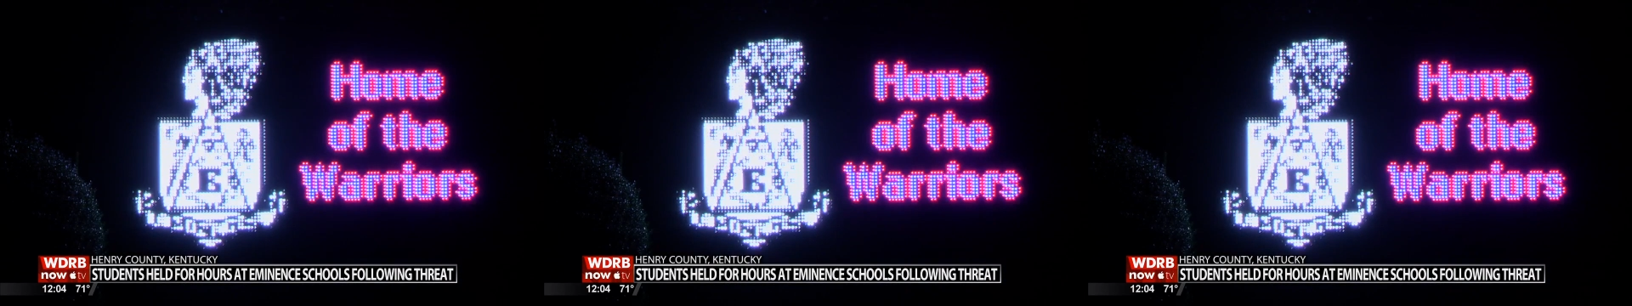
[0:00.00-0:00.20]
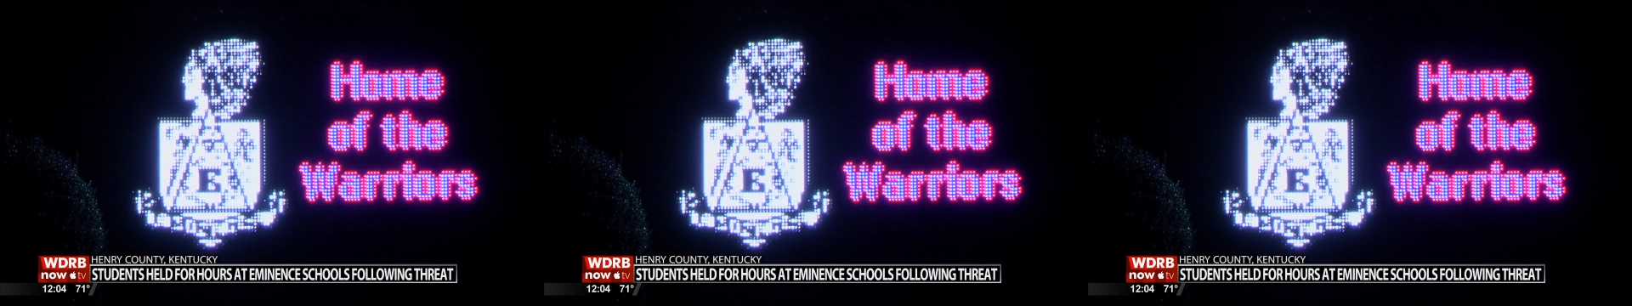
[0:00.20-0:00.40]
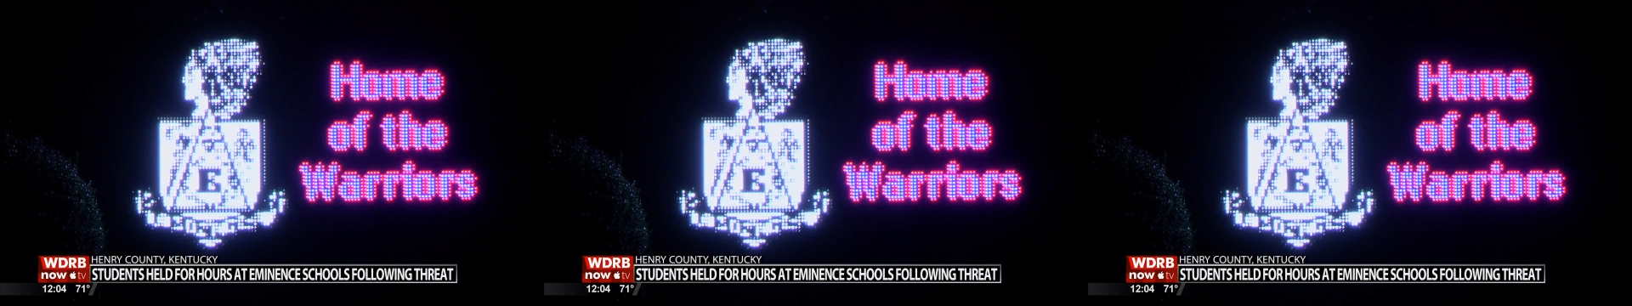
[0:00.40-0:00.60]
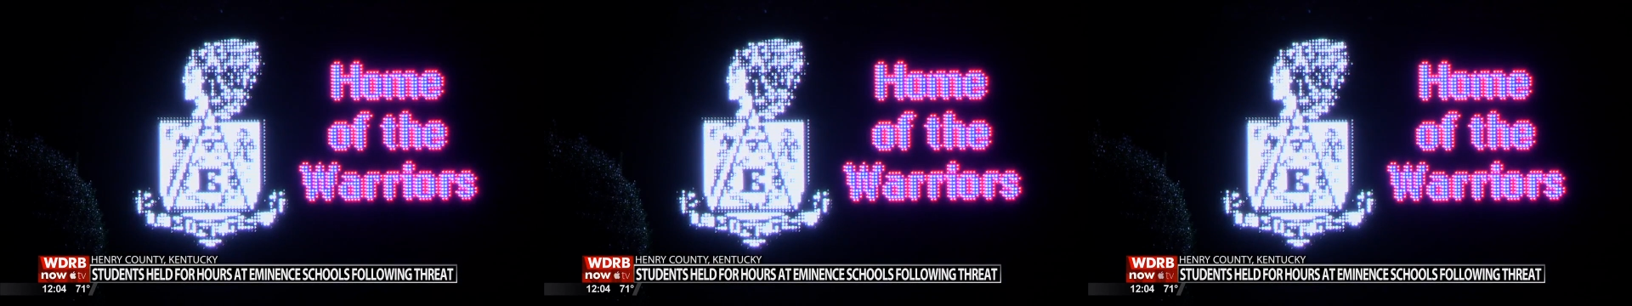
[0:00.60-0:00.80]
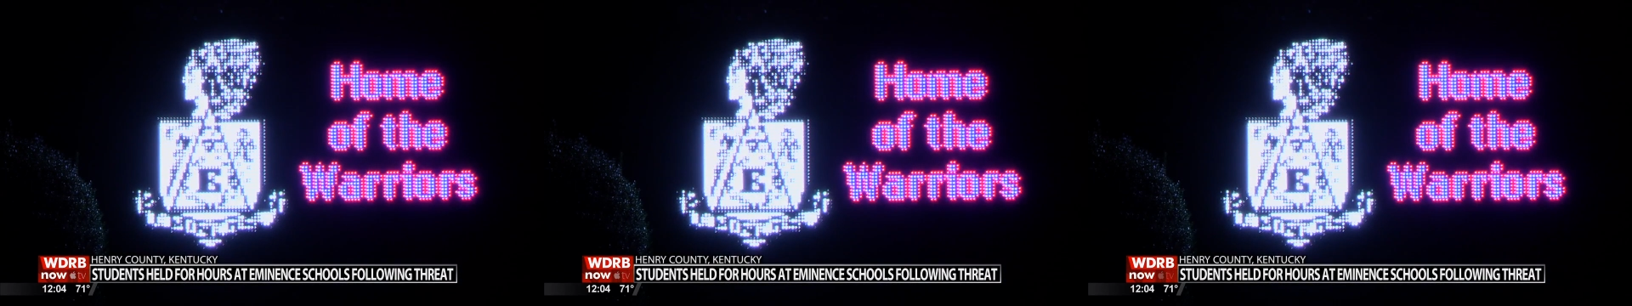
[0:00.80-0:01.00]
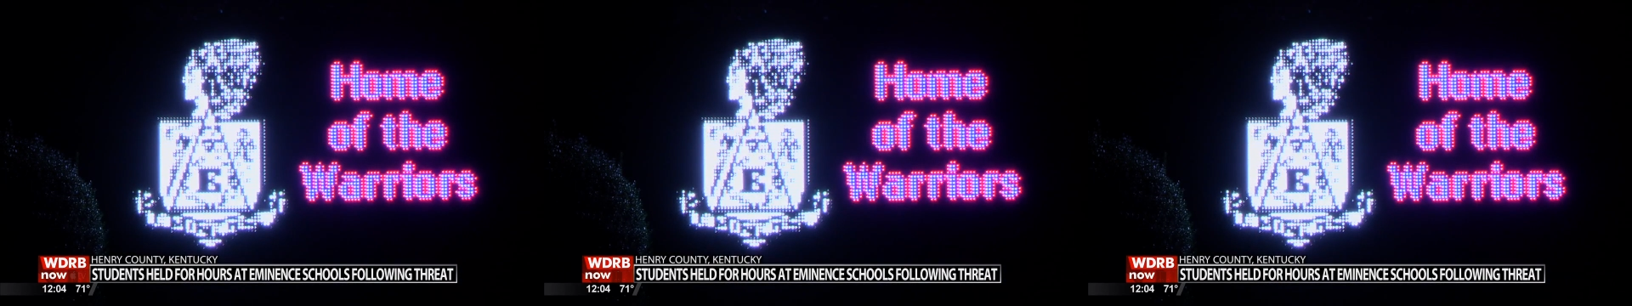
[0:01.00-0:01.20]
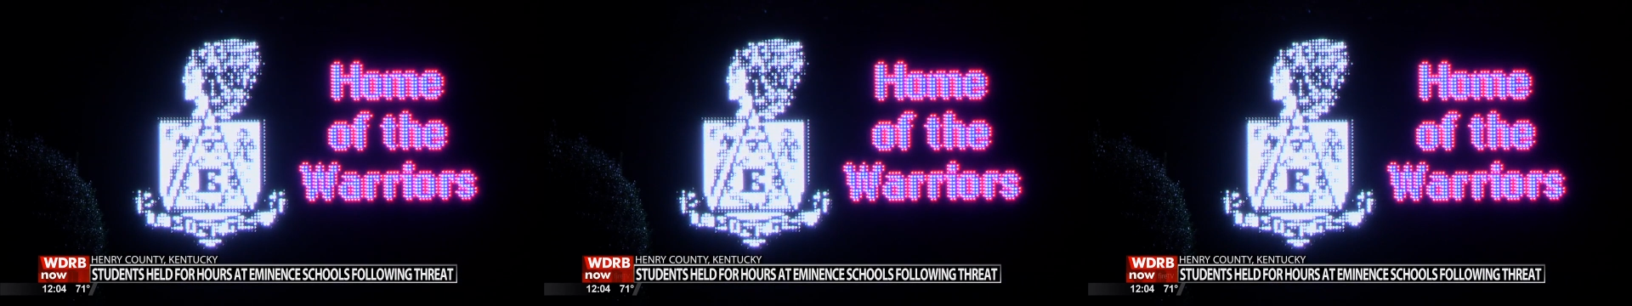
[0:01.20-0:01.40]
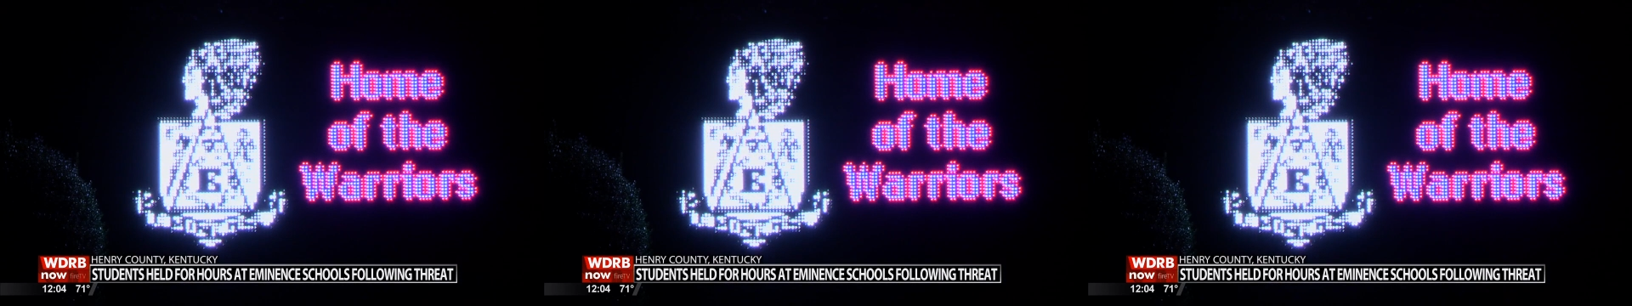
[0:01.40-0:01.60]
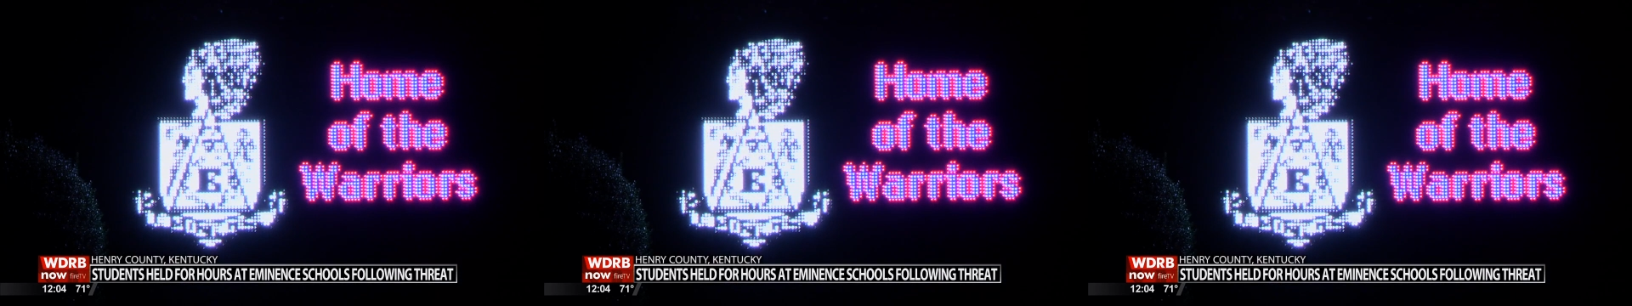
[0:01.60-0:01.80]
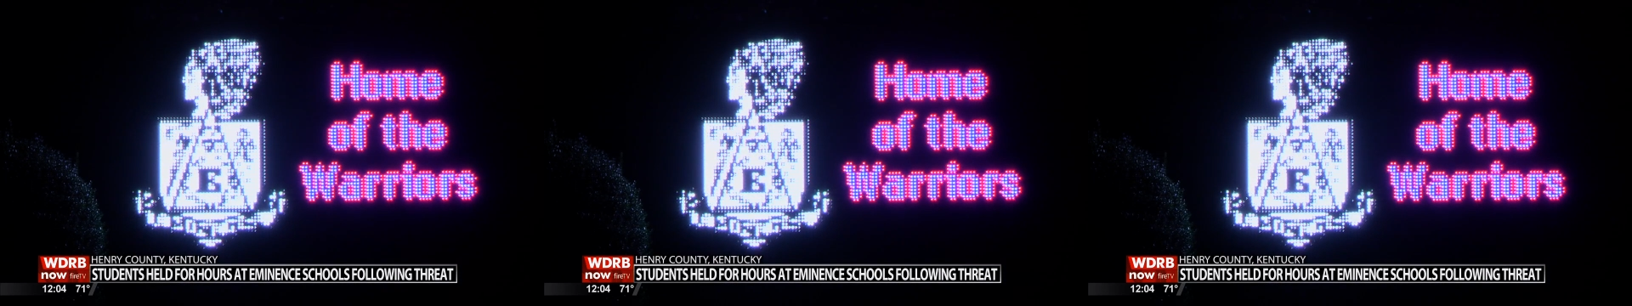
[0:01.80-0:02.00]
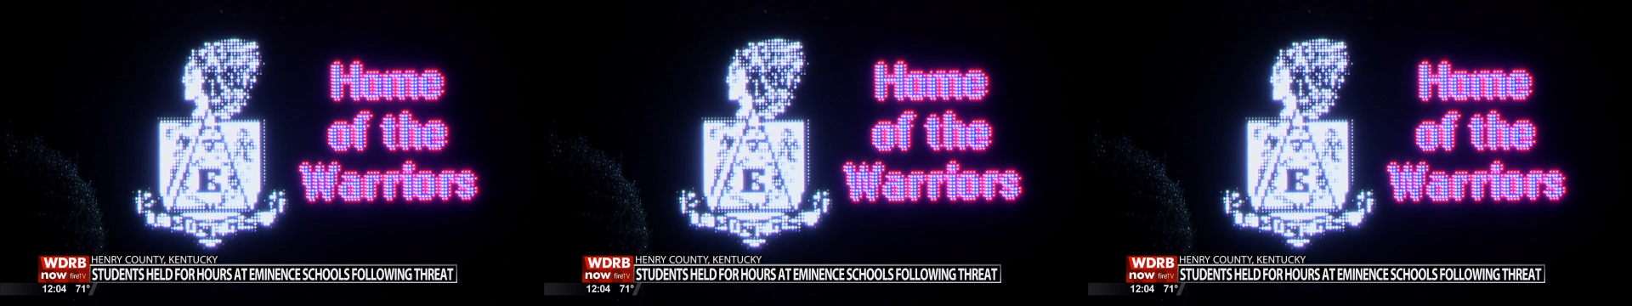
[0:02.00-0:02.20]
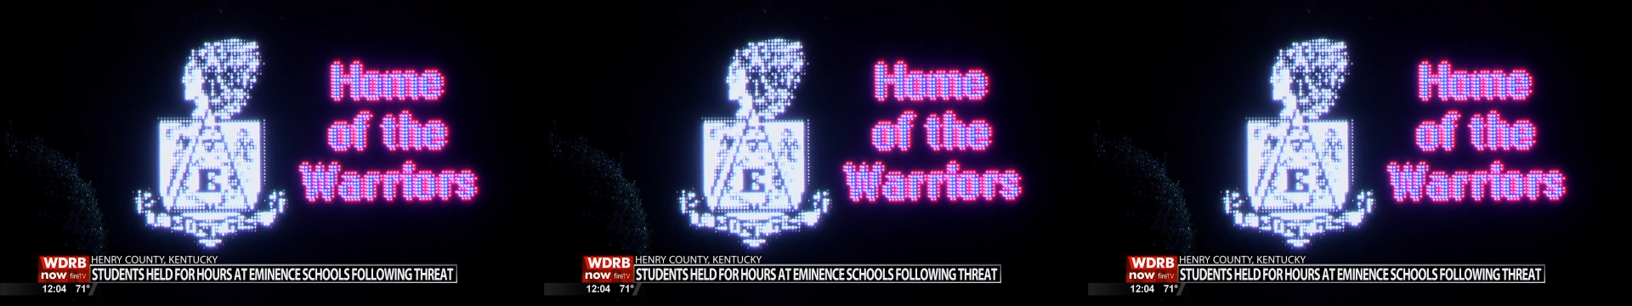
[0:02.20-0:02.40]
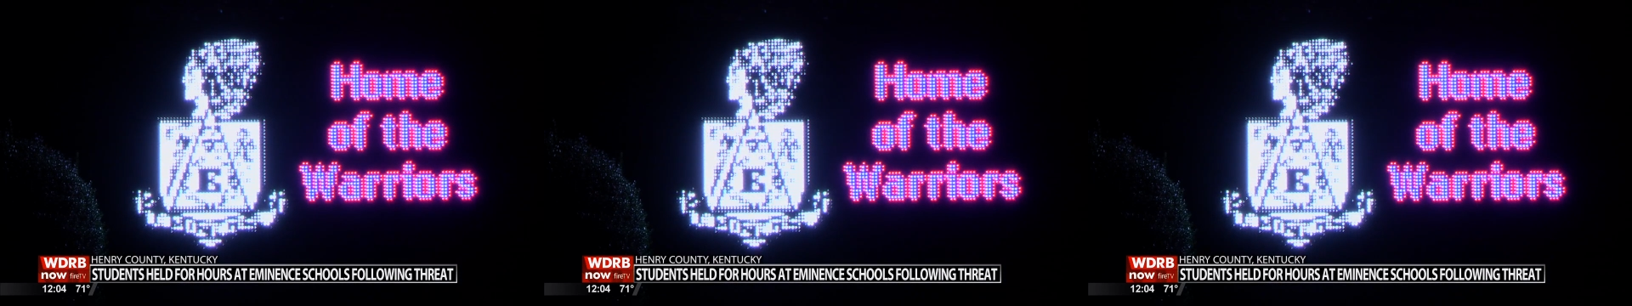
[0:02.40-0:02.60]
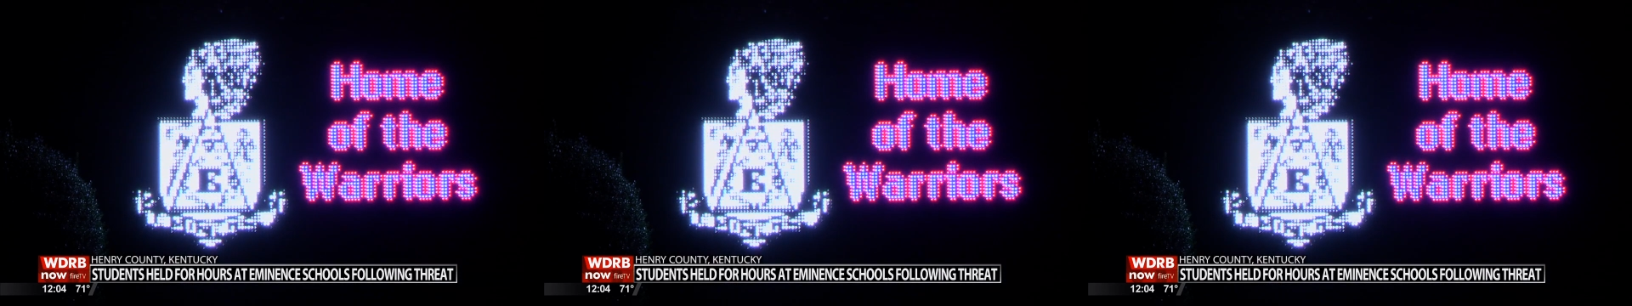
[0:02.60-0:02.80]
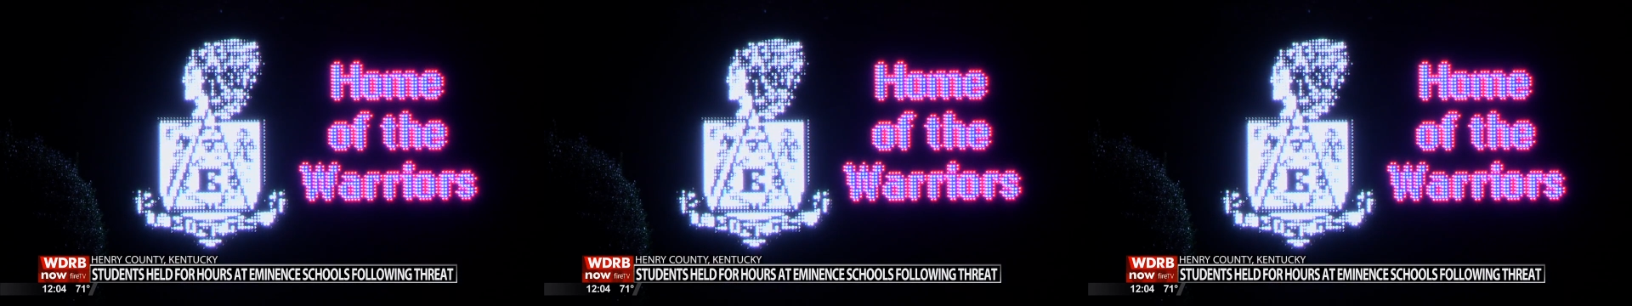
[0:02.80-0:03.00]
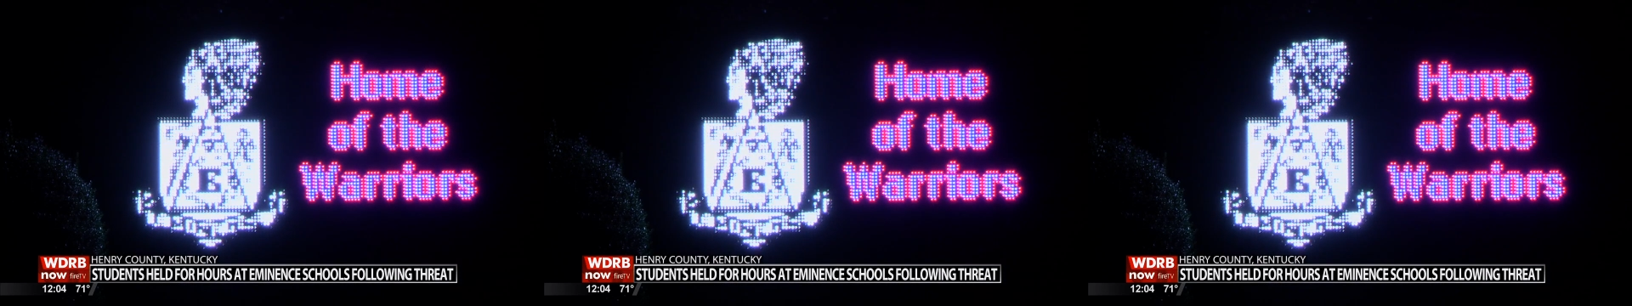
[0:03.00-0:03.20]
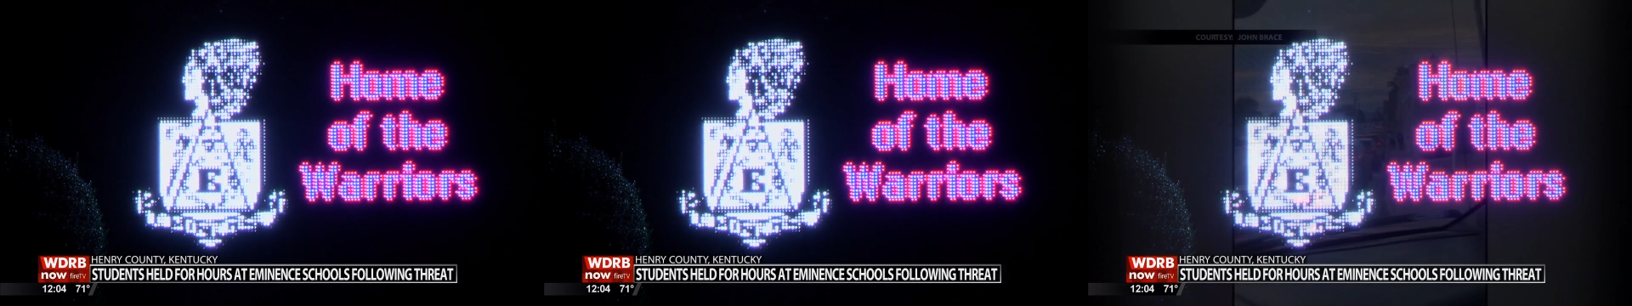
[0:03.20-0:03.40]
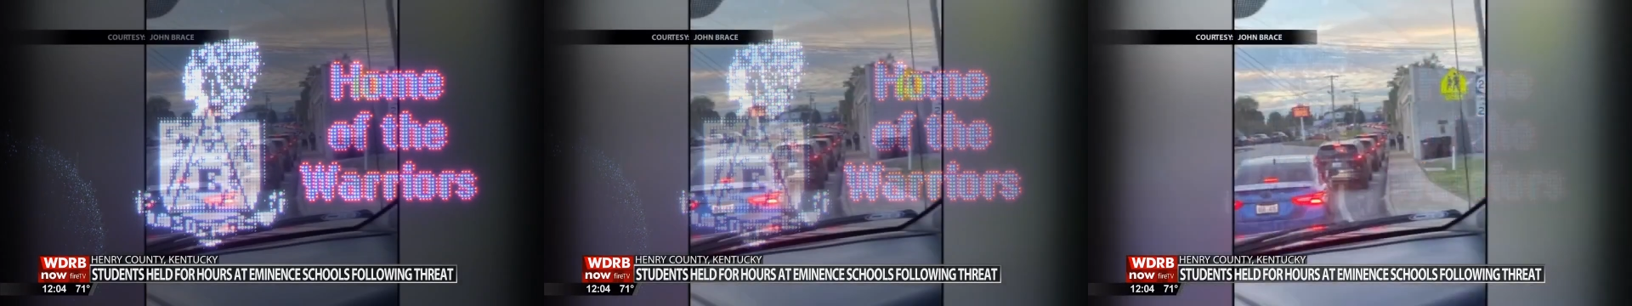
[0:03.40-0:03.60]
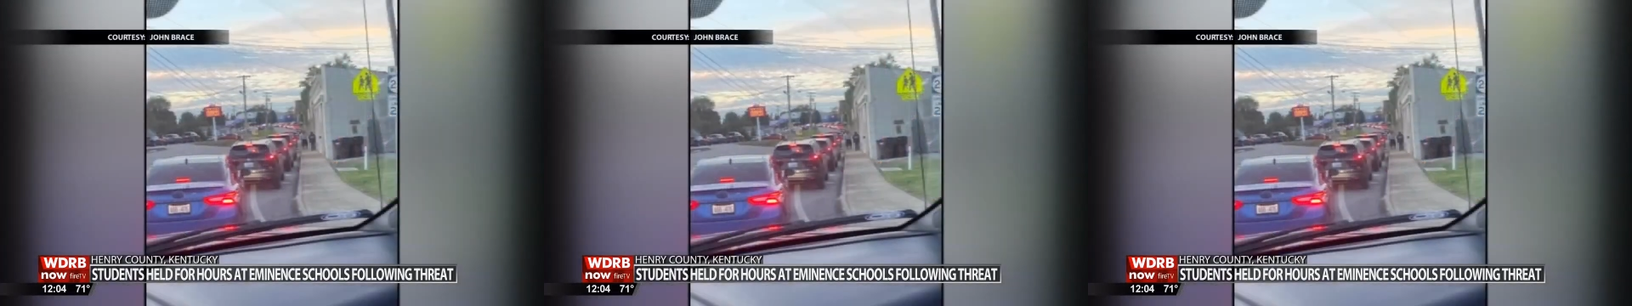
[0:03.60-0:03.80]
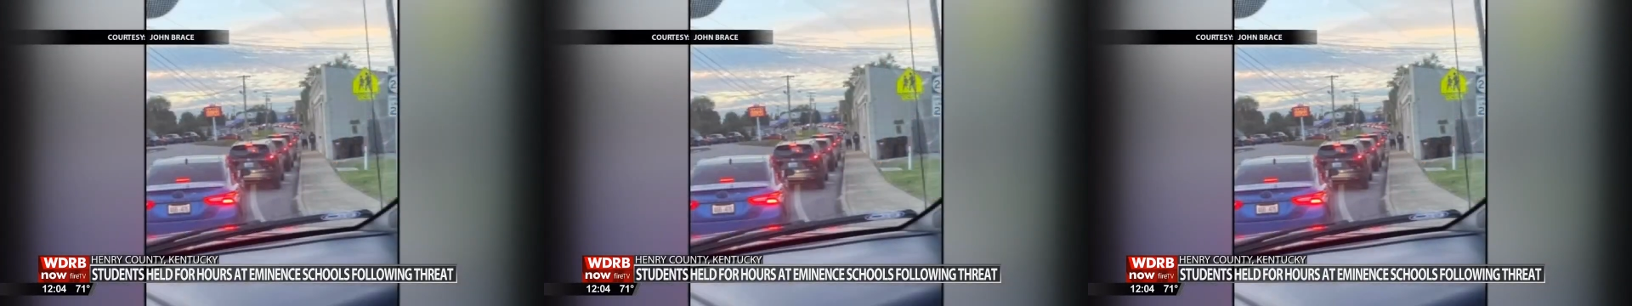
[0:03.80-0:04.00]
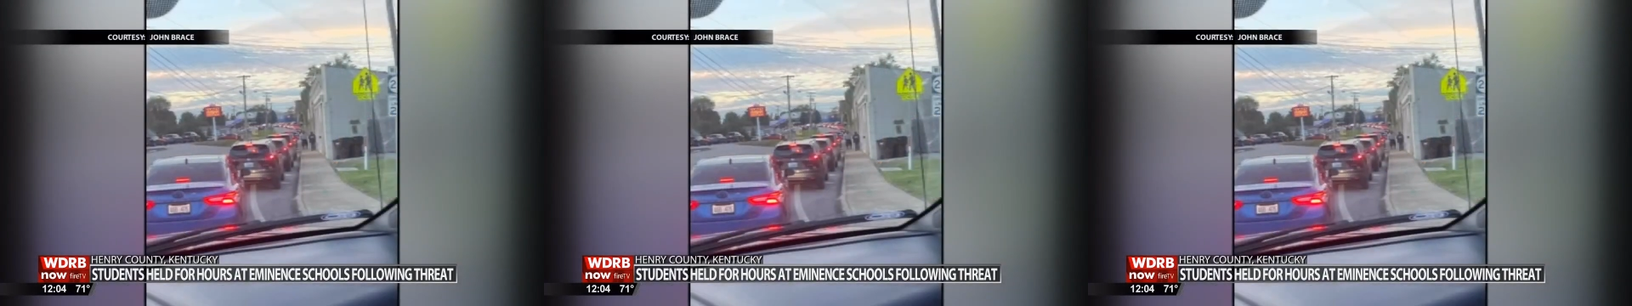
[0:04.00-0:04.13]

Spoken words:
No face is visible, so there are no lips to read.